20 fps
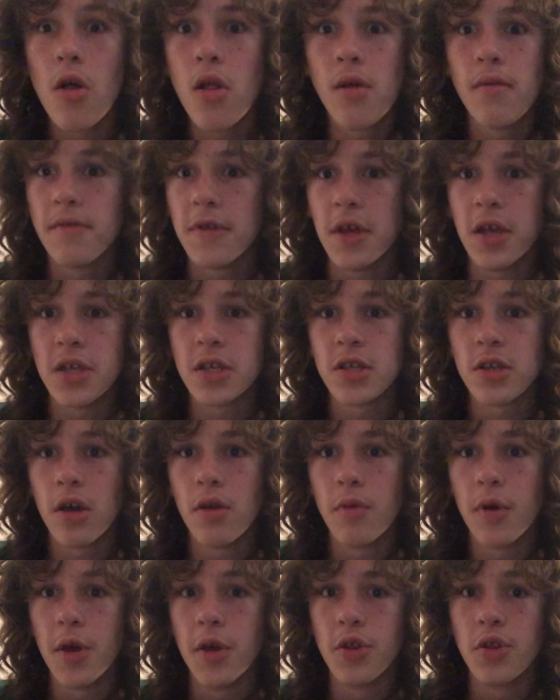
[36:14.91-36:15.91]
of this
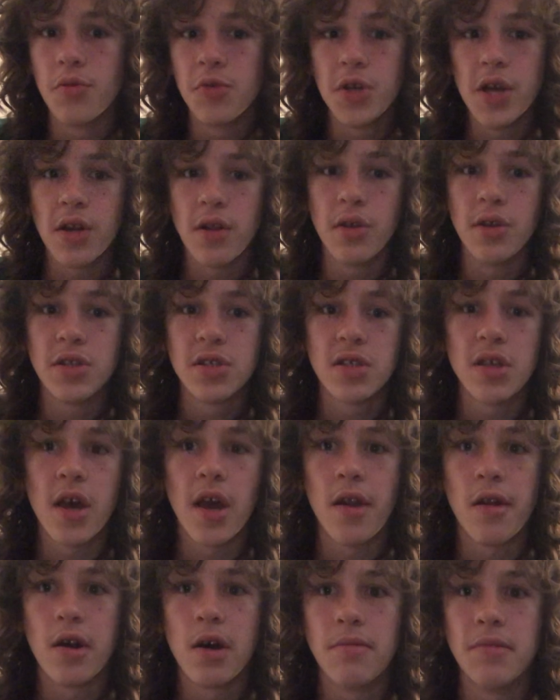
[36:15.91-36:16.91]
on my YouTube channel is
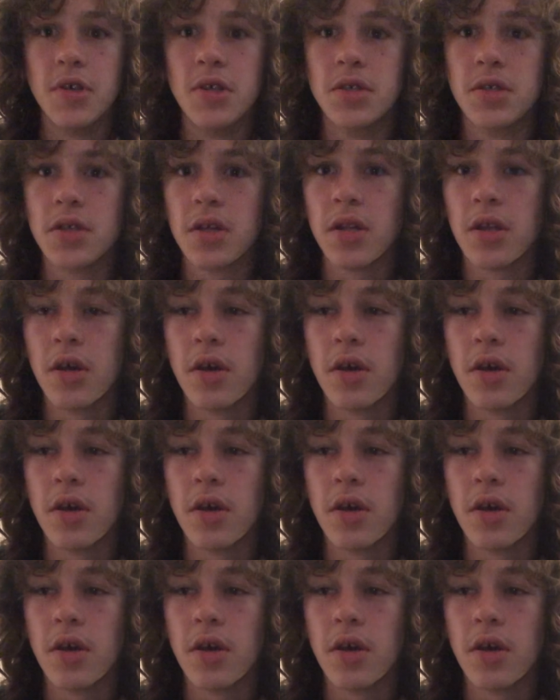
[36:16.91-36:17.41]
side hobbies,